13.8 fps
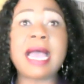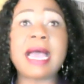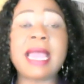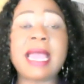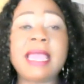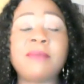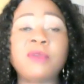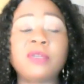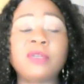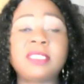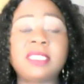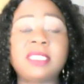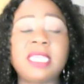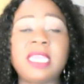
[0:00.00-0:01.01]
I am not
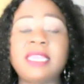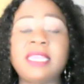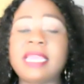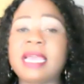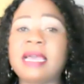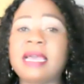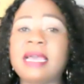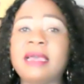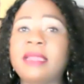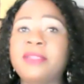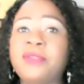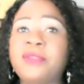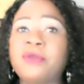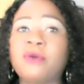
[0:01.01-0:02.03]
seeing their,
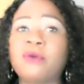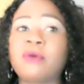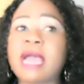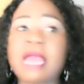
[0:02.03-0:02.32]
you know,